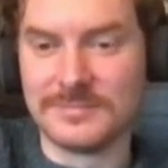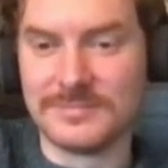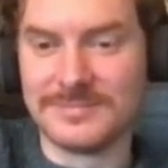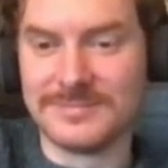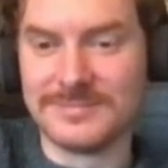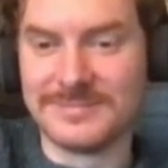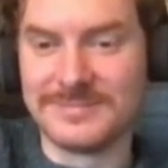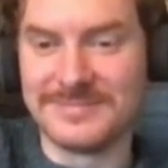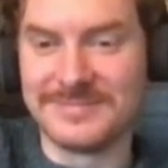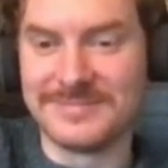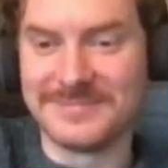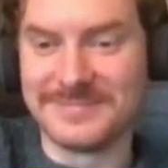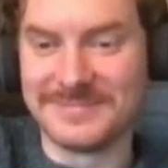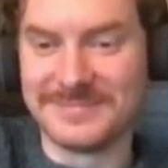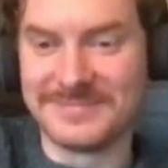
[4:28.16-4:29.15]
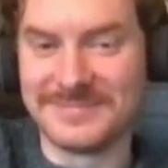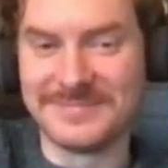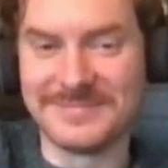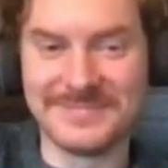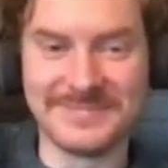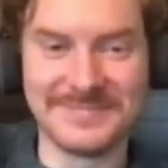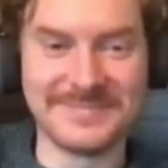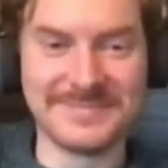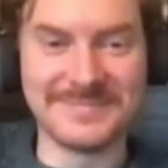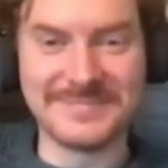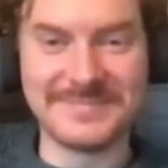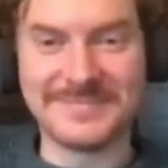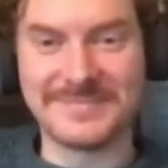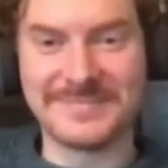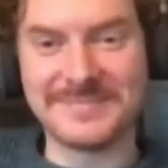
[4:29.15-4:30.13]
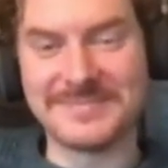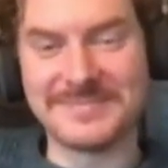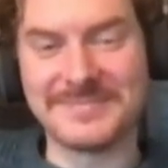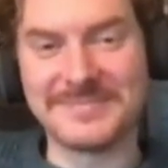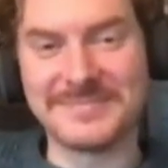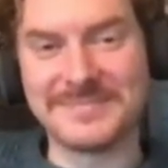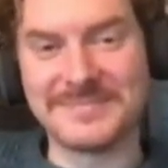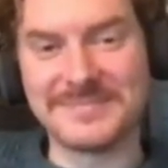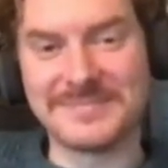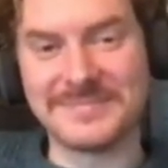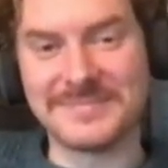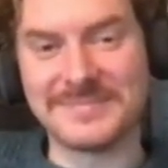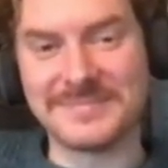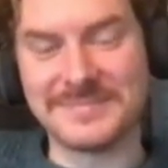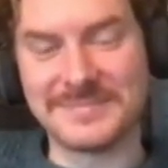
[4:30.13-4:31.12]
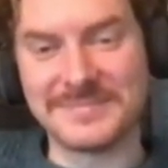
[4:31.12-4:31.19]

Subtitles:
(not speaking)